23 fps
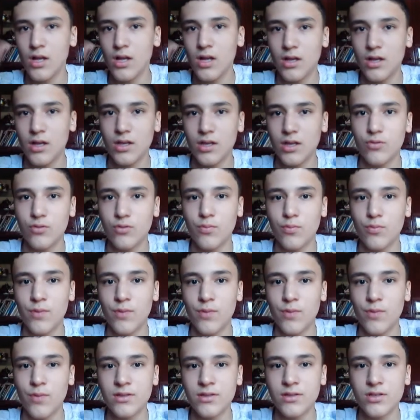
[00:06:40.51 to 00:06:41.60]

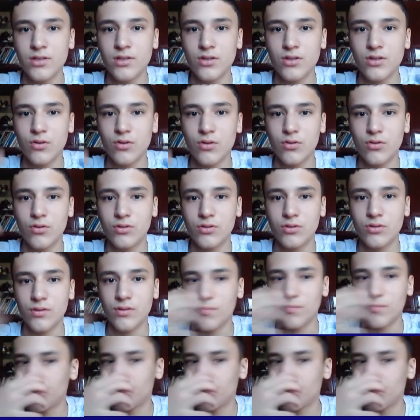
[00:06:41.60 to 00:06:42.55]
equipment or some